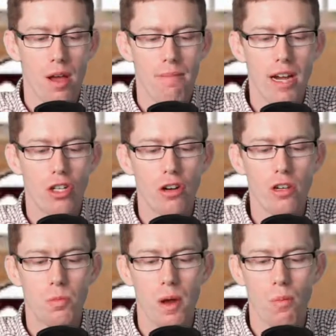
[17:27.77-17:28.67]
Make sure
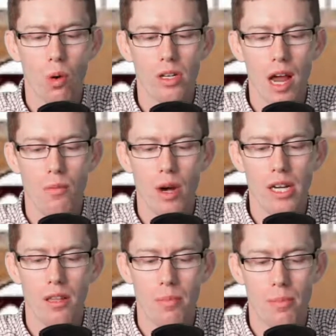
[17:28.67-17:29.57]
you spend more time
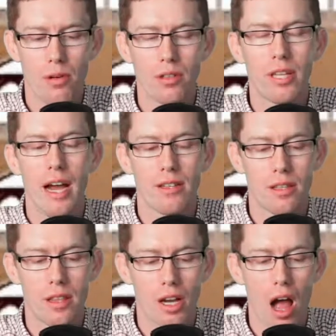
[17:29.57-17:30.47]
reading the biblical
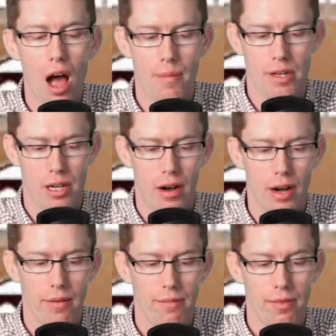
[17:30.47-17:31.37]
text than the commentary.